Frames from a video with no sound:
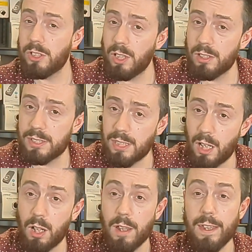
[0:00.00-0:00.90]
chances
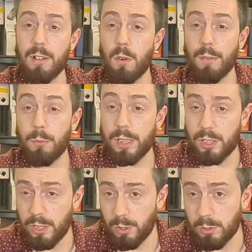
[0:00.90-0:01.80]
are they arrive with
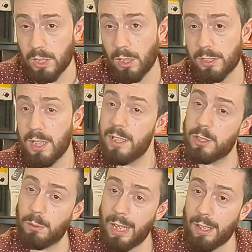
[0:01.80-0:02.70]
2 slots
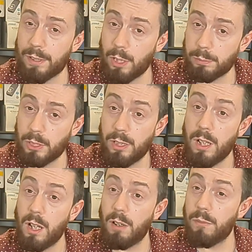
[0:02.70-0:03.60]
to allow the
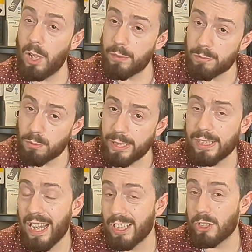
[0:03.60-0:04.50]
option of not only
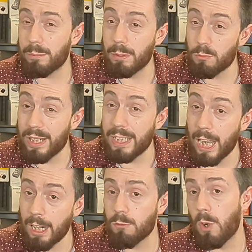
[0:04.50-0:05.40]
read caching, but read
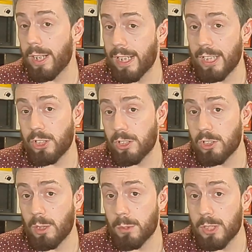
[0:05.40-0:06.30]
and write caching
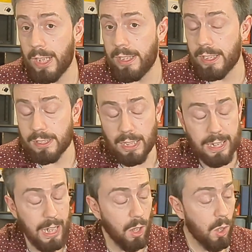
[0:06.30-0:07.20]

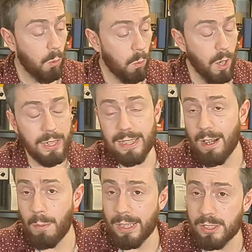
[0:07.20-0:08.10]
simultaneously. Now, why is
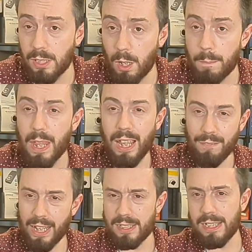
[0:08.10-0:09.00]
there 1 slot?
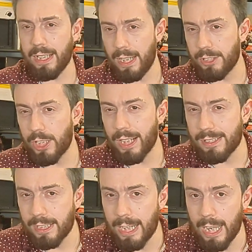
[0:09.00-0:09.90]
If I had to take an
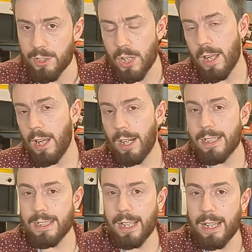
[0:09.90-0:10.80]
educated guess,
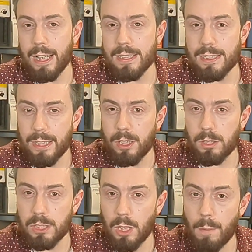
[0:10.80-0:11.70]
I'd say that
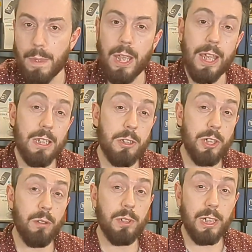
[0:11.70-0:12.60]
single slot is
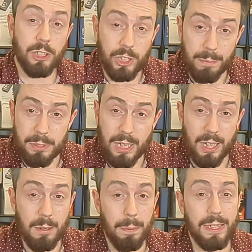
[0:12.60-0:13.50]
due to the
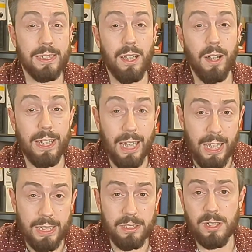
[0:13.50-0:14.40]
chipset and the PCI
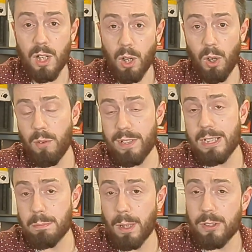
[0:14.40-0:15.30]
lanes of
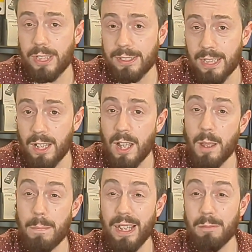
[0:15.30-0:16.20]
this processor
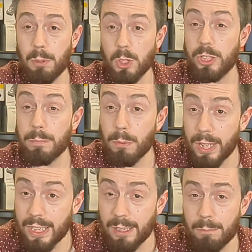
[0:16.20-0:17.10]
being pushed to
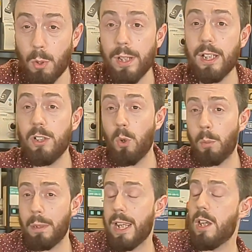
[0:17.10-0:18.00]
breaking point. And
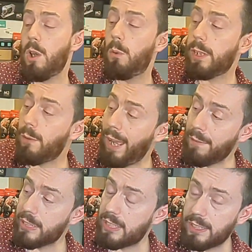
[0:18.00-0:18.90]
normally, when you
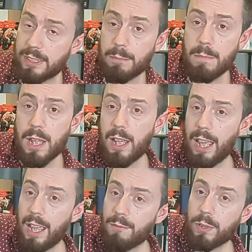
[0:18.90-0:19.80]
have a system,
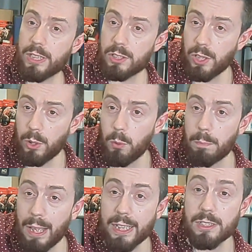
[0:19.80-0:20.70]
every 2
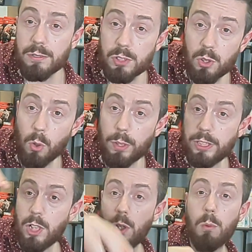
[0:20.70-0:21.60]
bays of
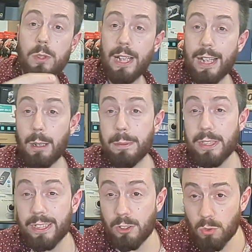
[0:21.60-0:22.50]
storage will take up a
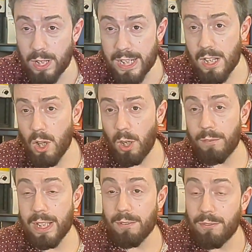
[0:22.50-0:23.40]
degree of the